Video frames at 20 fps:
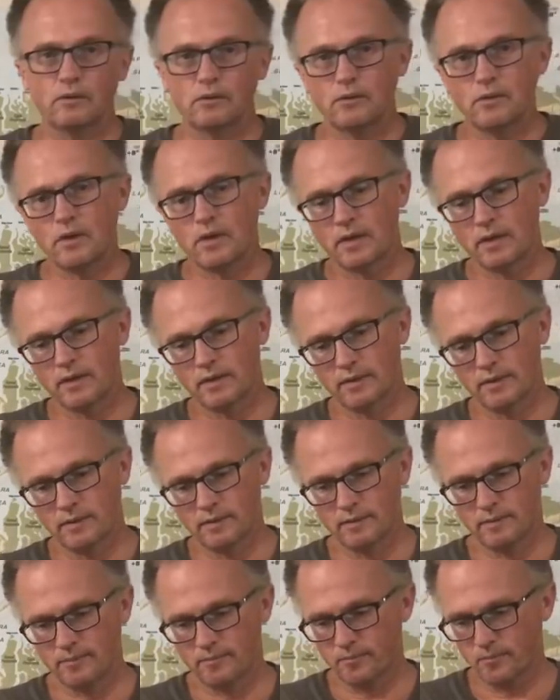Hello,
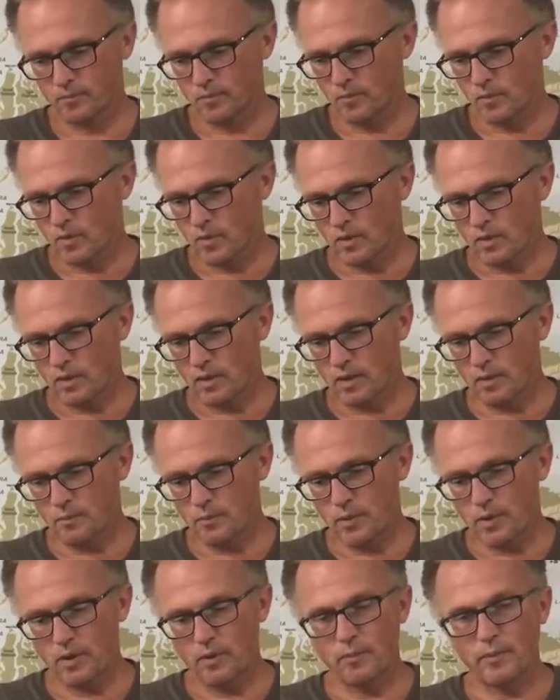
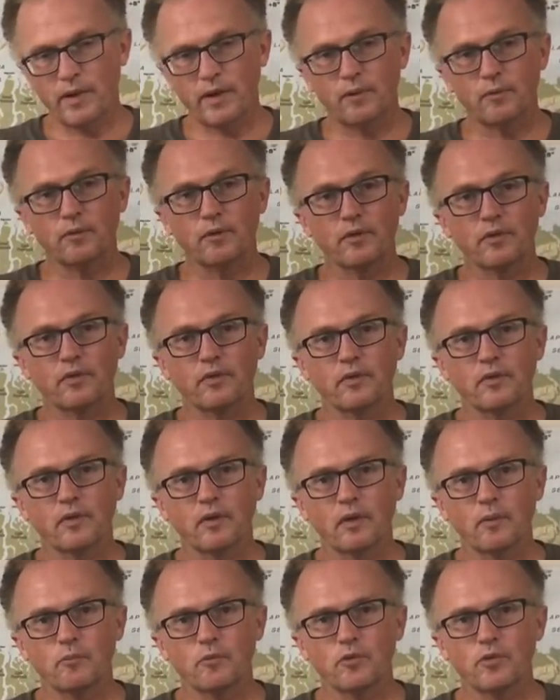I'm Paul Beckwith.
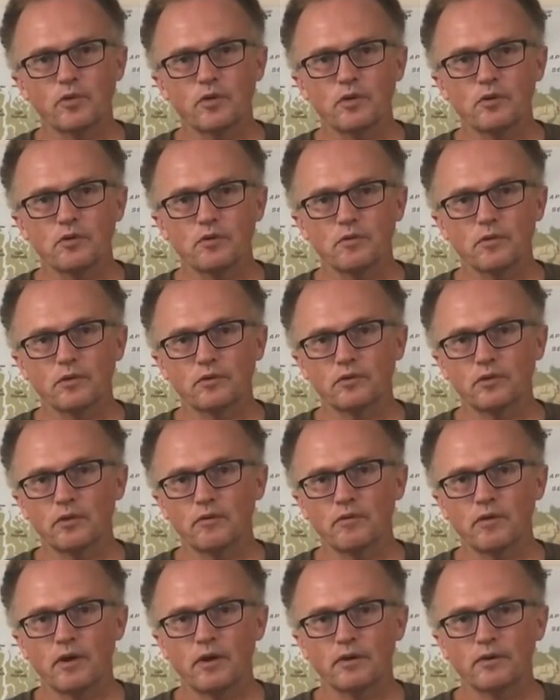I'm with the University
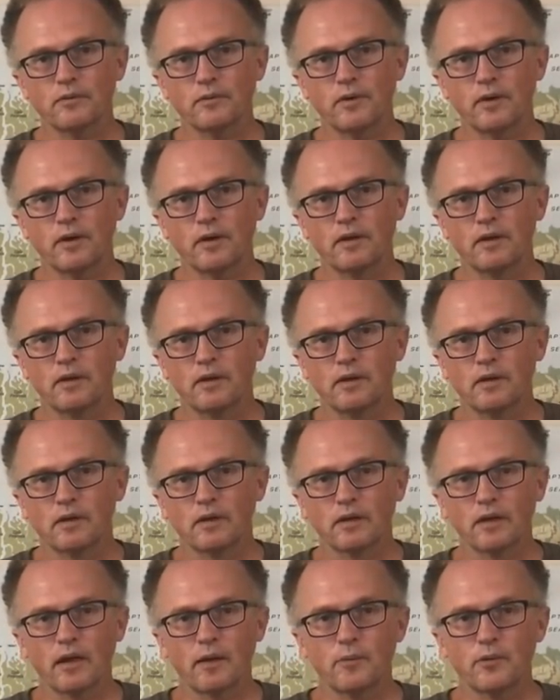of Ottawa
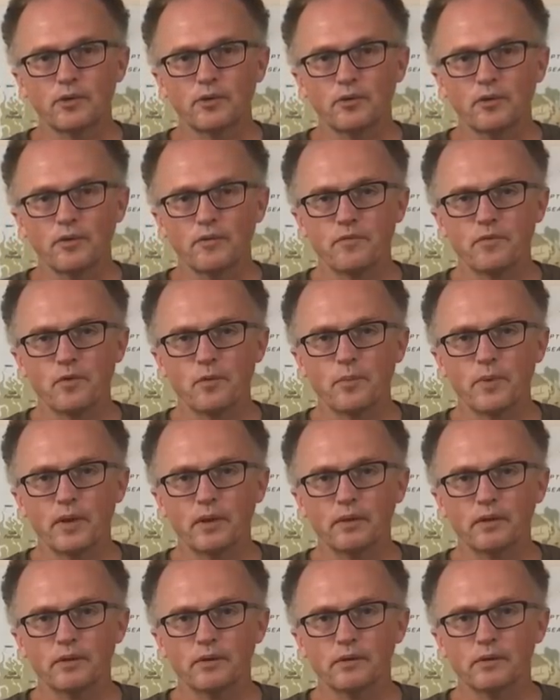Laboratory for
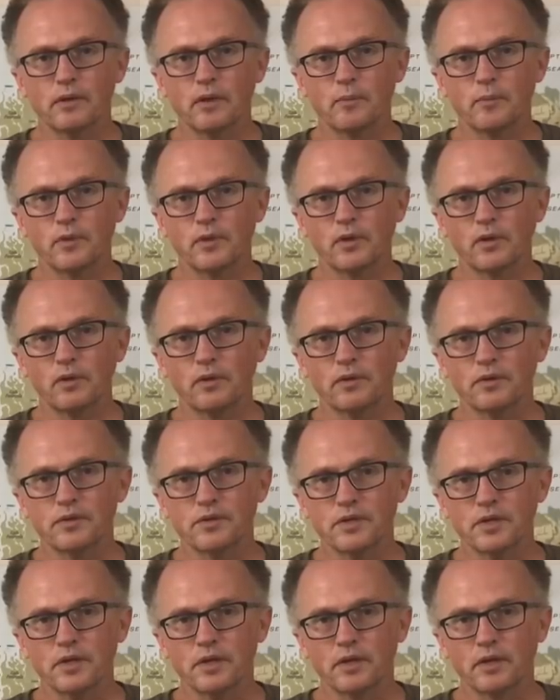
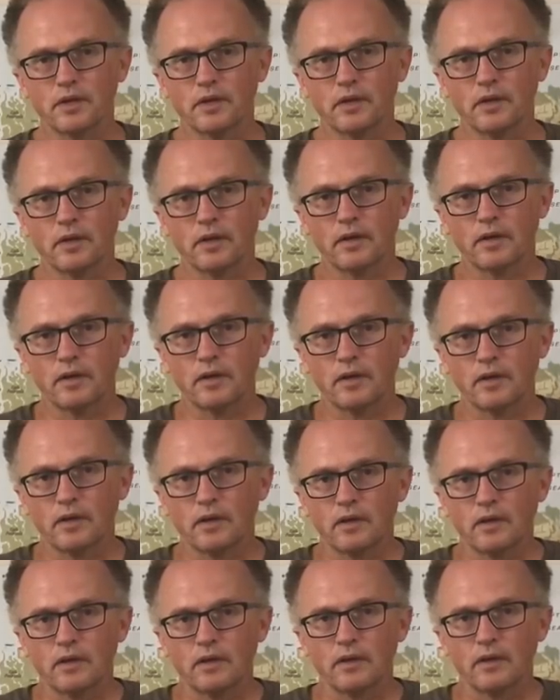Paleoclimatology.
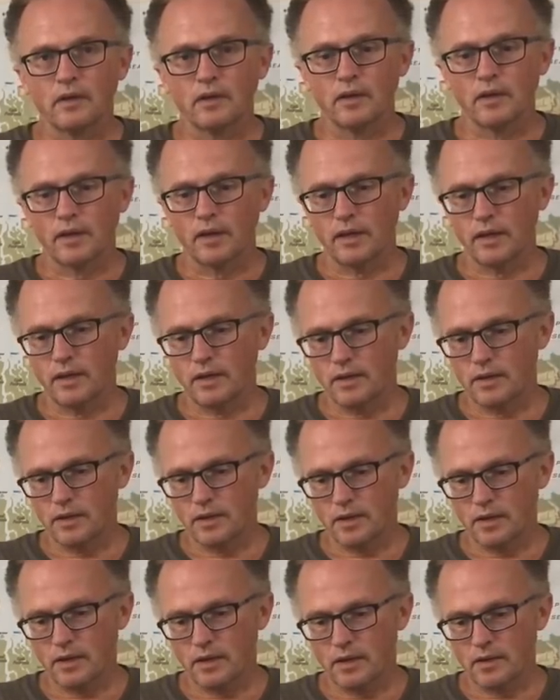And
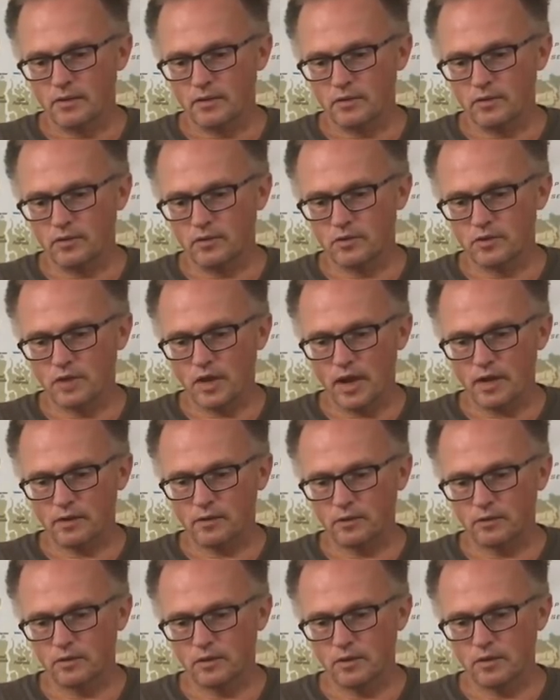uh, this is
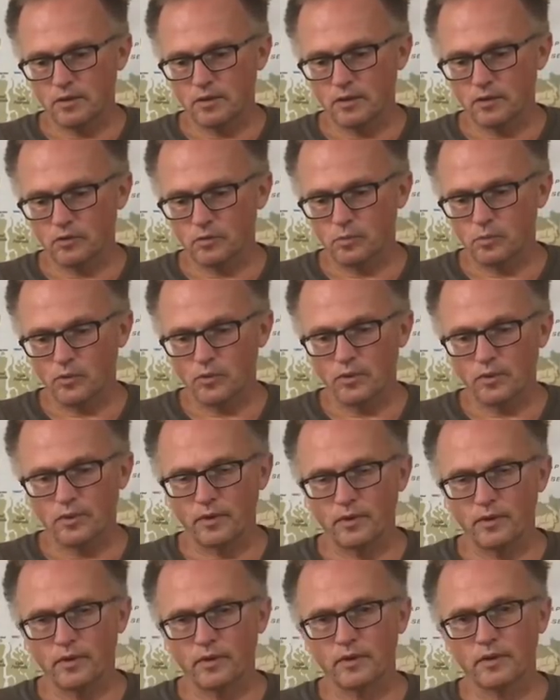Shackleton the
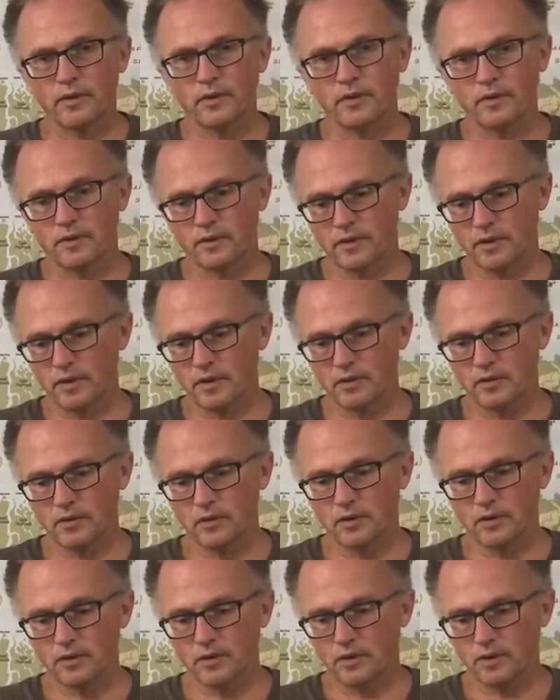Explorer, the
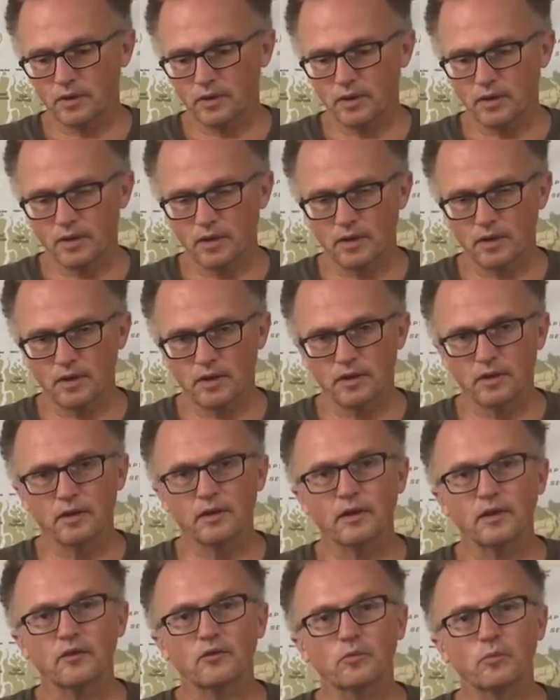Antarctic uh,
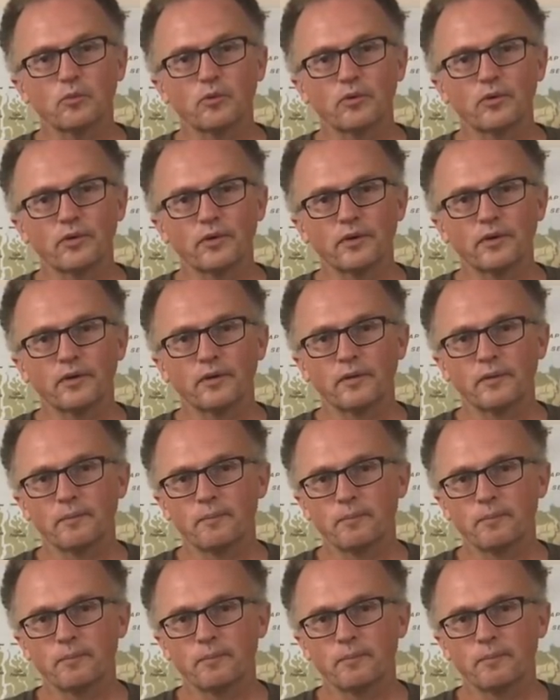explorer.